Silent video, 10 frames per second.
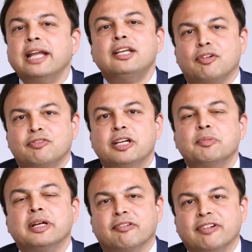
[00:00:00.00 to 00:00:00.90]
plenty of
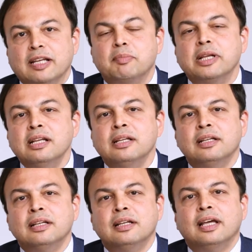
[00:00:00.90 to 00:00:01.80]
treatment available,
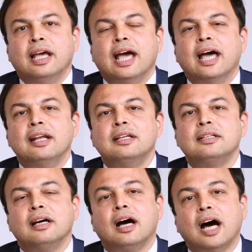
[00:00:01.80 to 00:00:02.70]

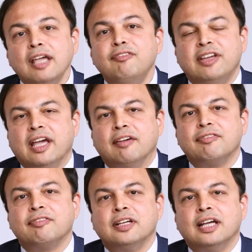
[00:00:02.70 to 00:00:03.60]
and IVF